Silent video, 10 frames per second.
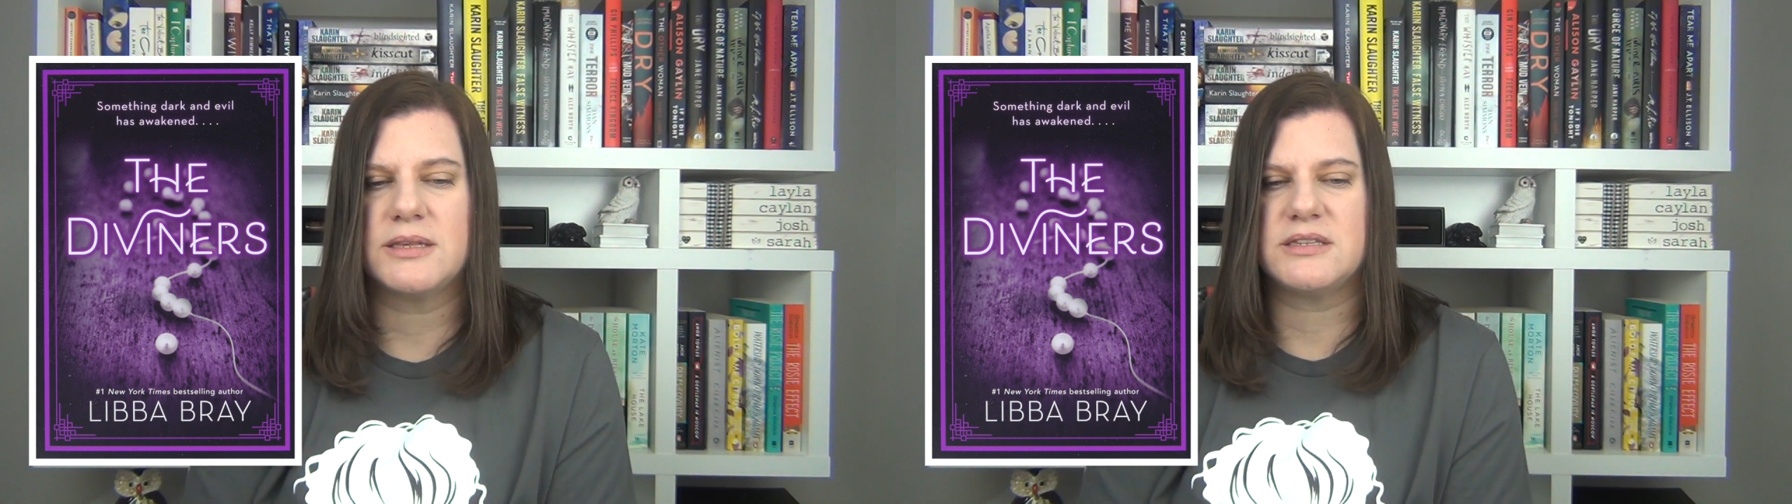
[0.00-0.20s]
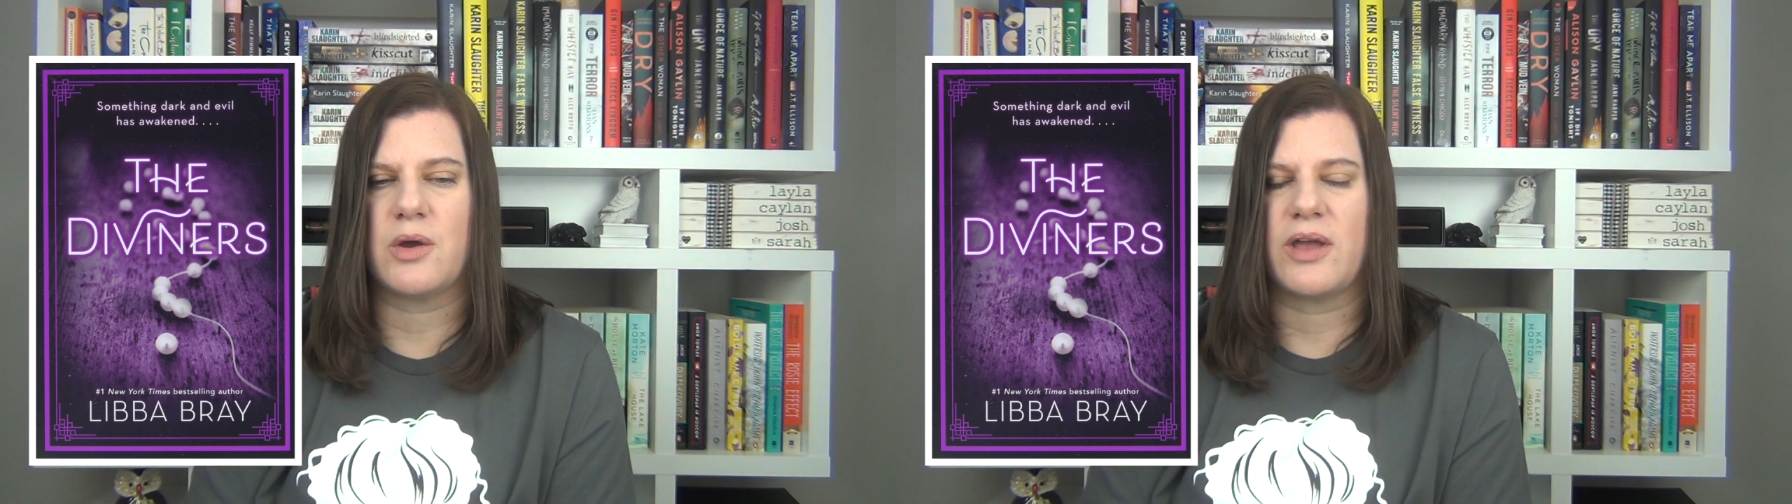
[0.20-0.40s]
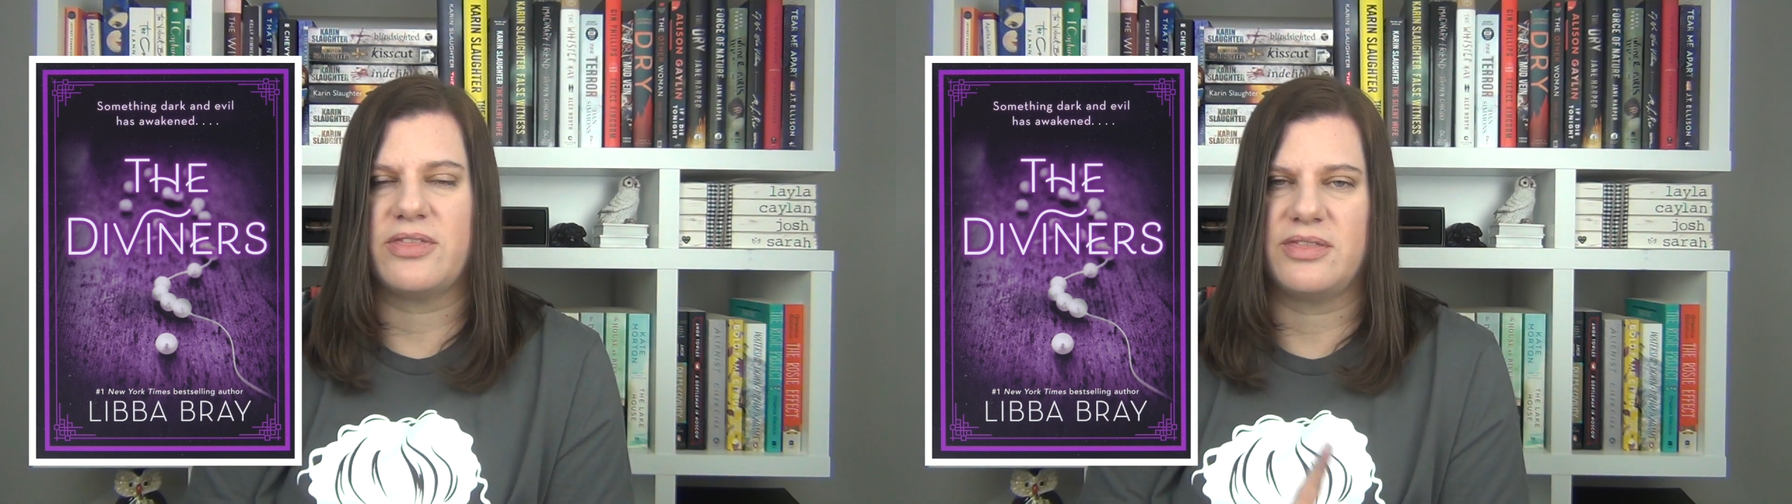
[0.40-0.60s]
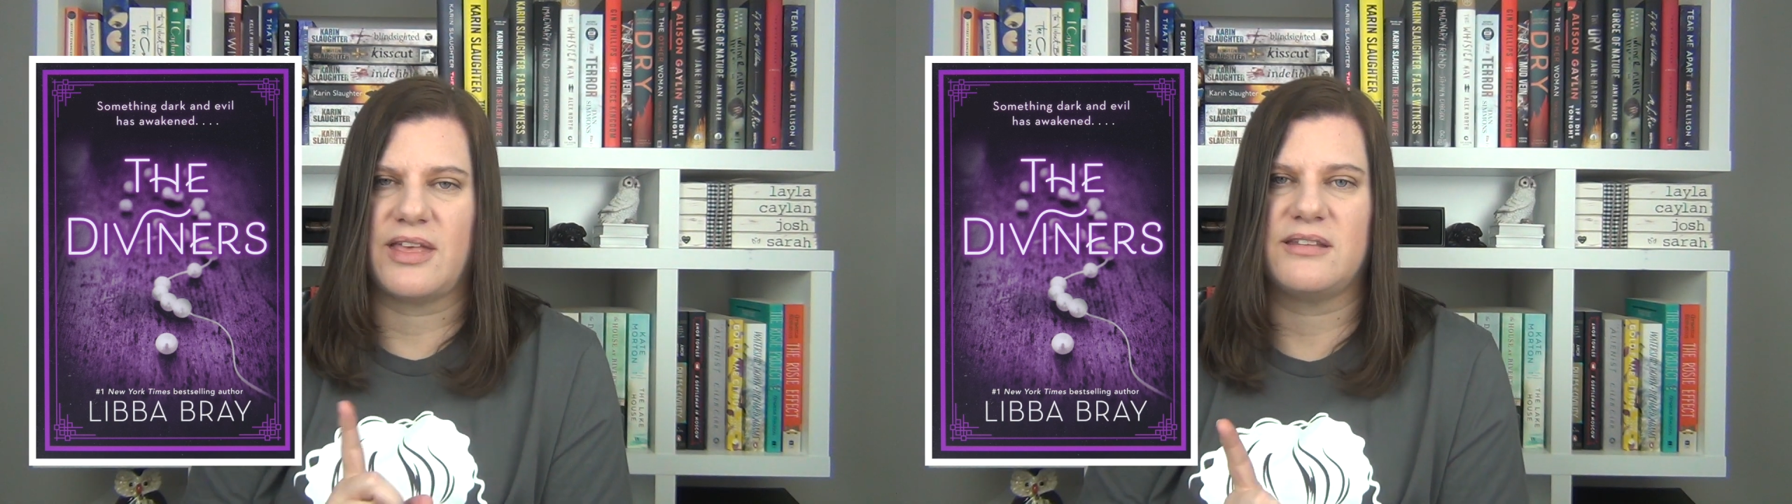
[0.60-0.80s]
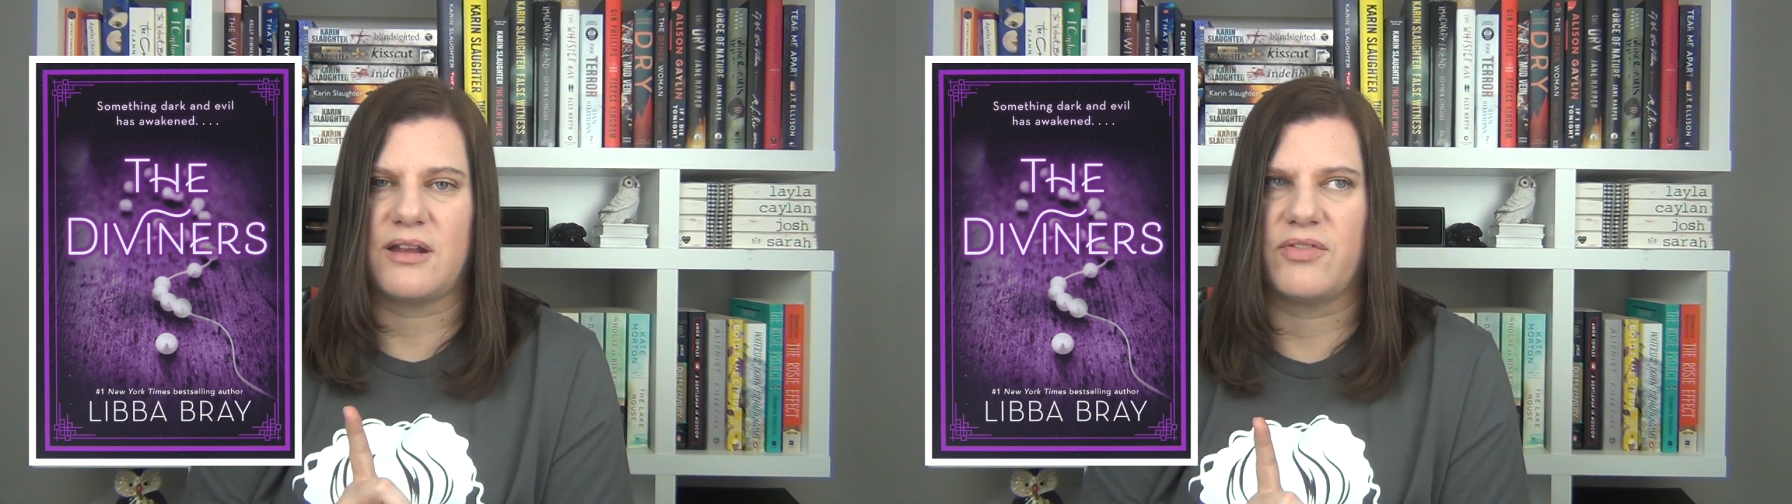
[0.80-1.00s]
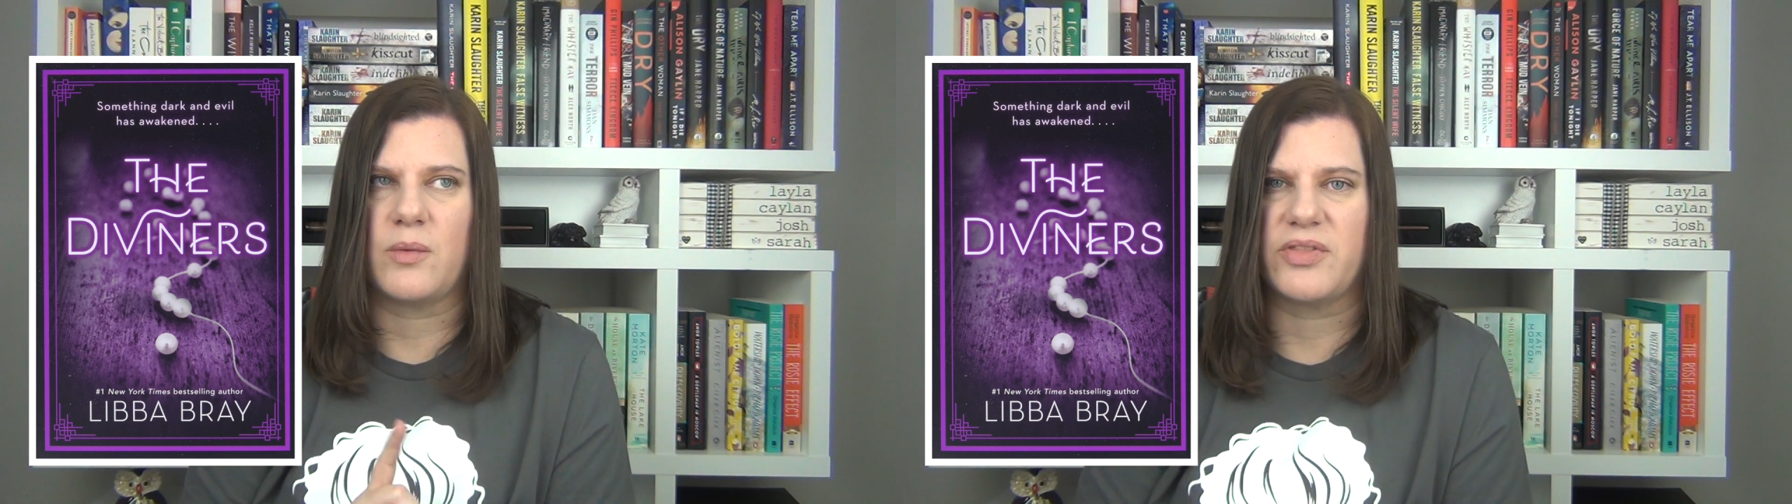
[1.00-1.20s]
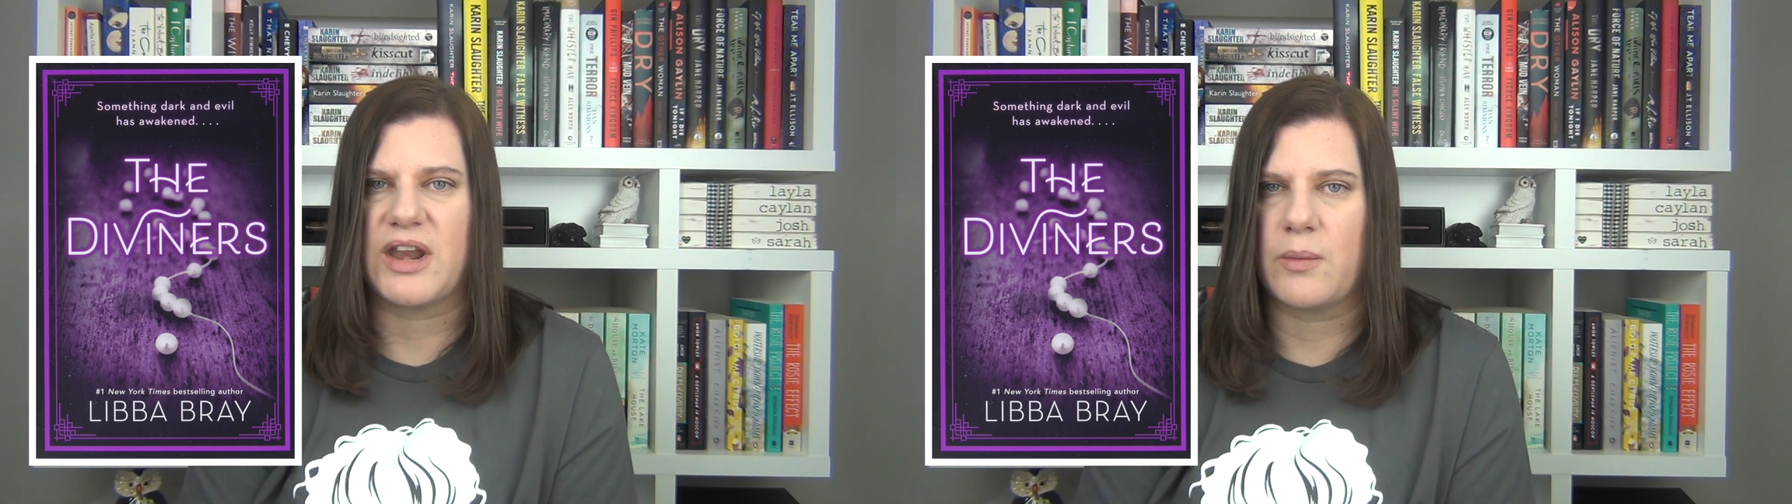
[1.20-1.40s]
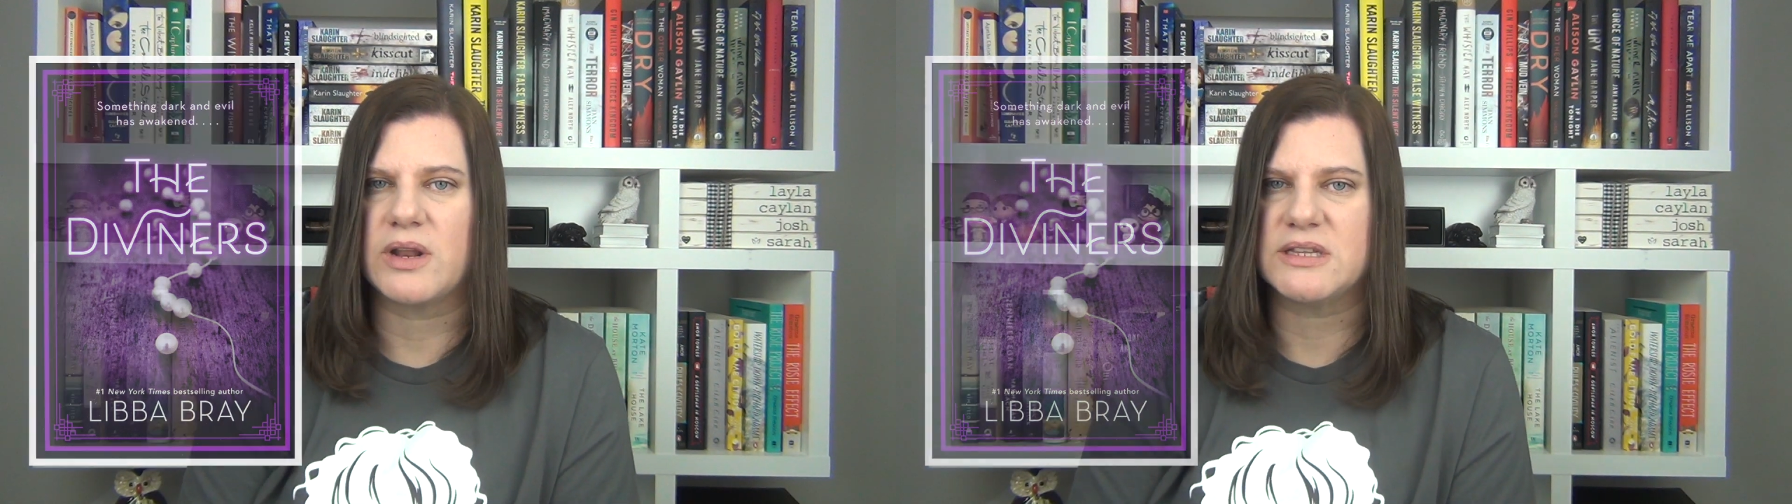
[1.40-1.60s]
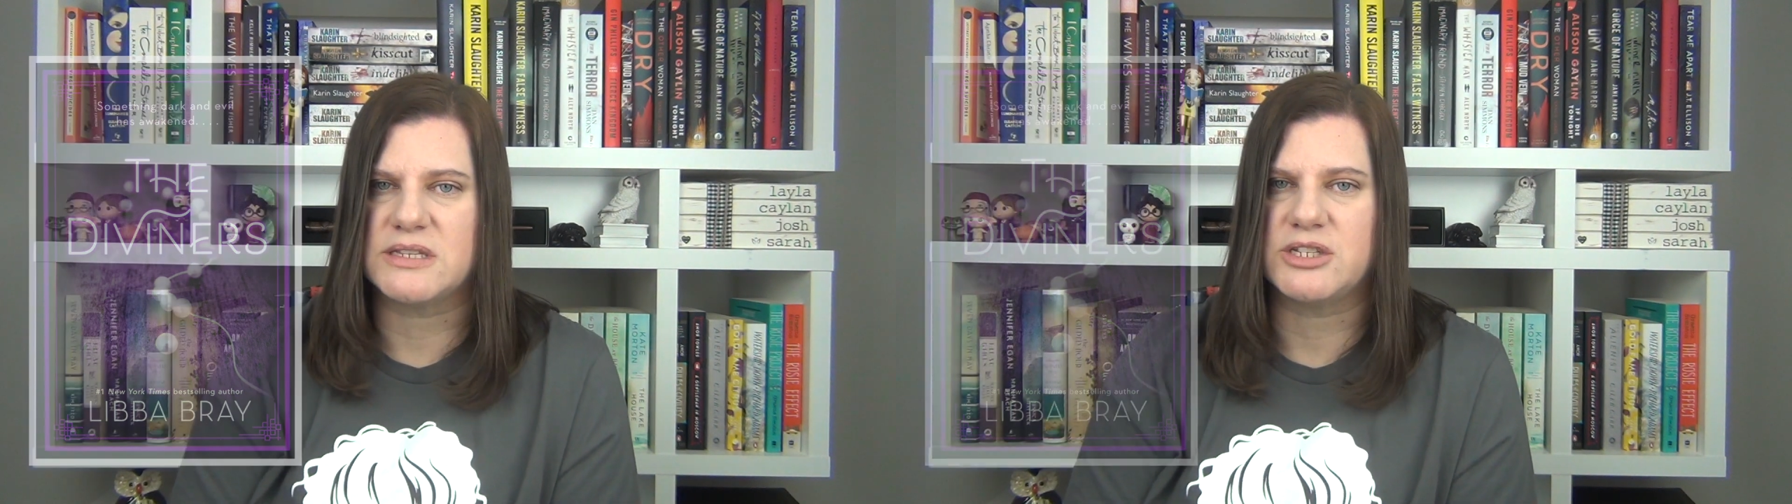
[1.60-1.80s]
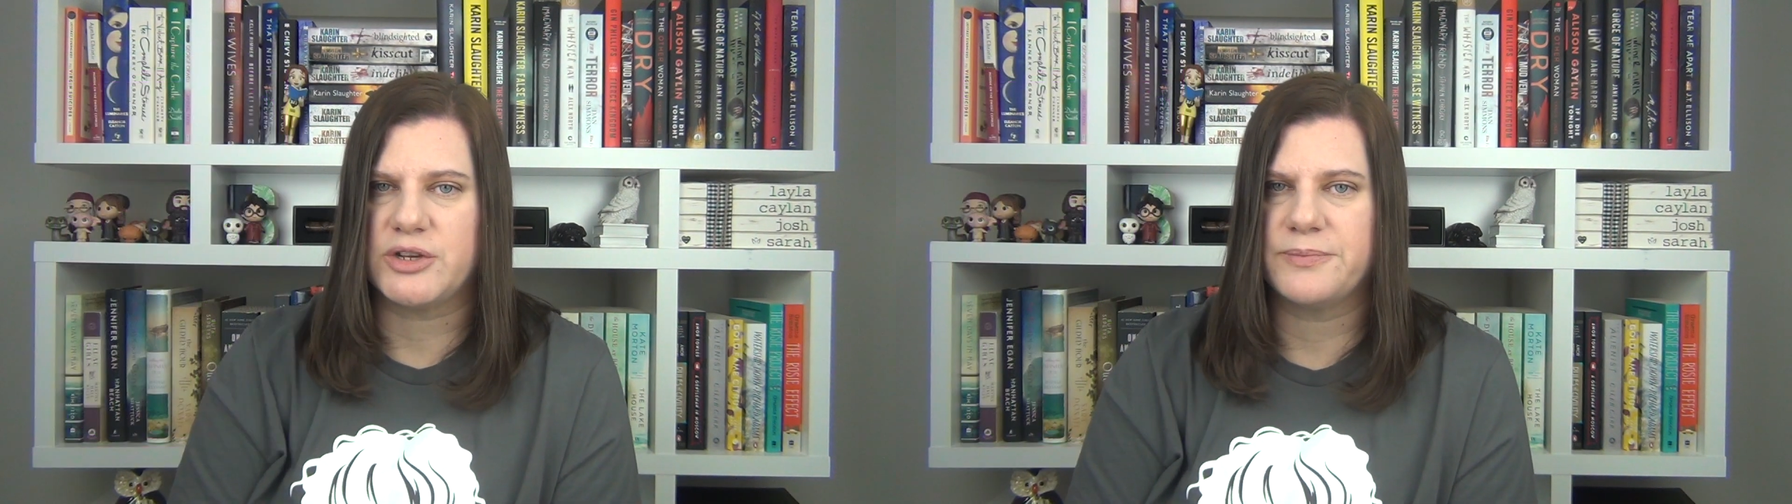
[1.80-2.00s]
So I, that's definitely one that I want to
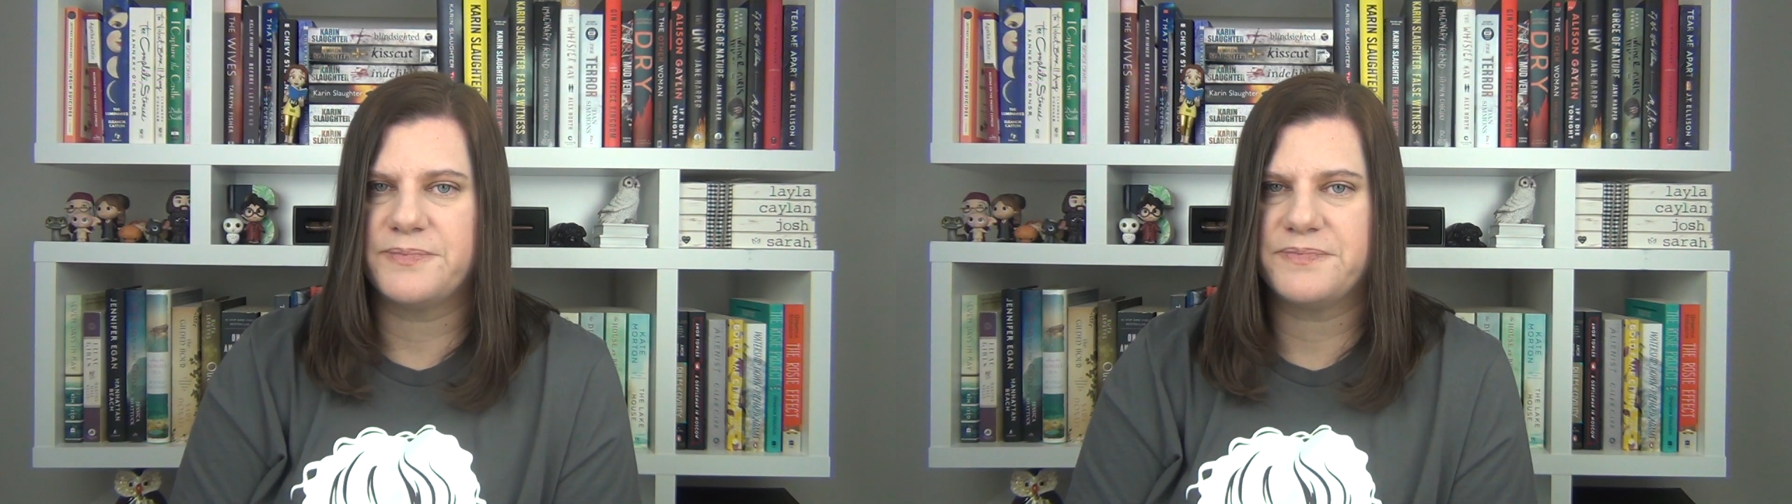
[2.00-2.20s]
listen to